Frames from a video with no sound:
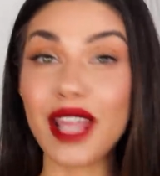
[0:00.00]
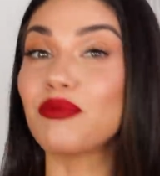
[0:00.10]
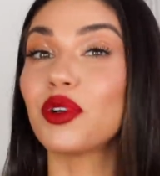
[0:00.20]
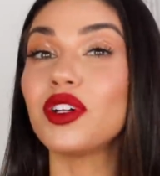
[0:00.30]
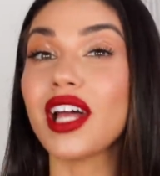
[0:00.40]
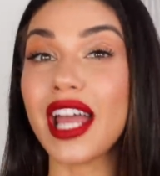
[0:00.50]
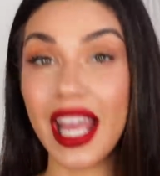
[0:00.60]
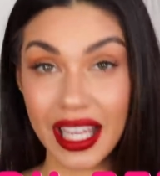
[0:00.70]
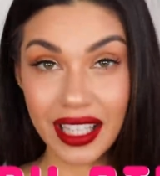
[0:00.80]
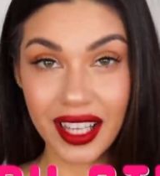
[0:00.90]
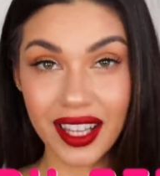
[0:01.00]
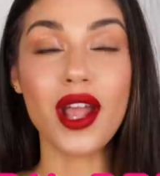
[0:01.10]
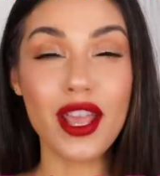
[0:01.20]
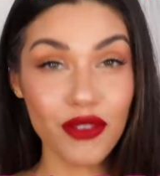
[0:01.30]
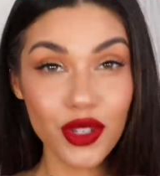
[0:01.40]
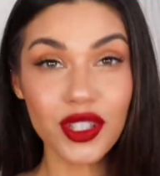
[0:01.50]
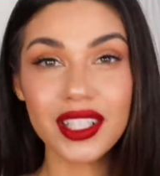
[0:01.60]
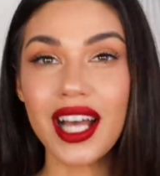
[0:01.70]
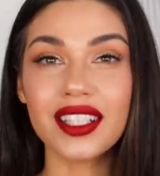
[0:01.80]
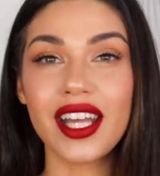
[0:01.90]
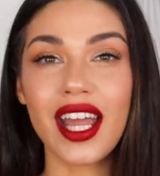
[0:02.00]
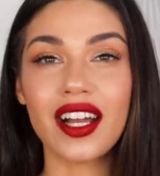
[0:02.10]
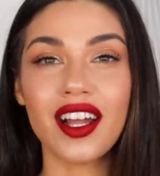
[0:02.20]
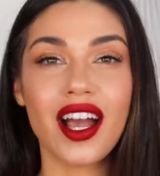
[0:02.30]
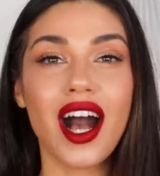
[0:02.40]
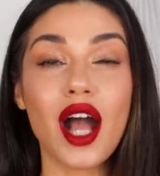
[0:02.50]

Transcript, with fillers: April 8th if you're in the LA area,